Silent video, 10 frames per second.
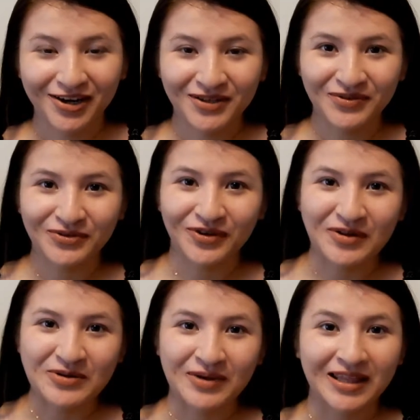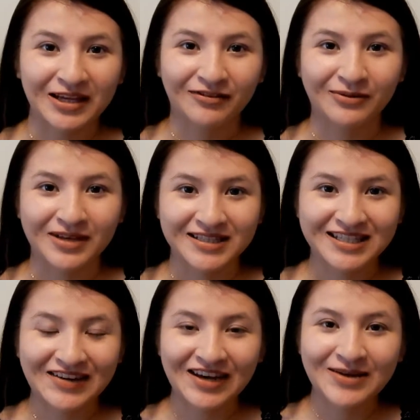If you followed my link from
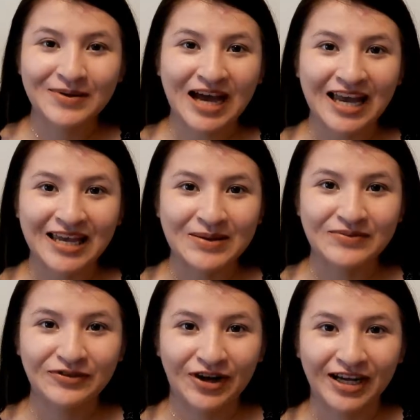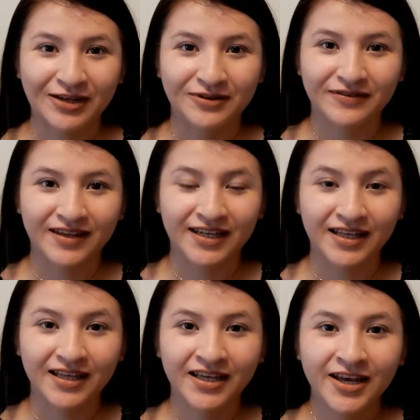Instagram, I am Variety with
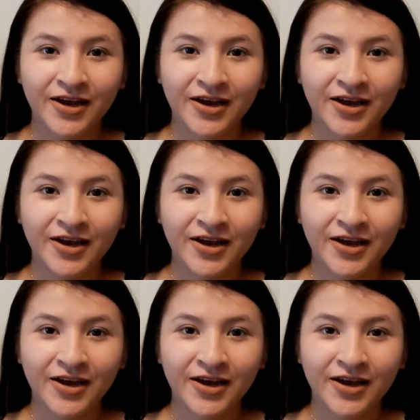Vianelli.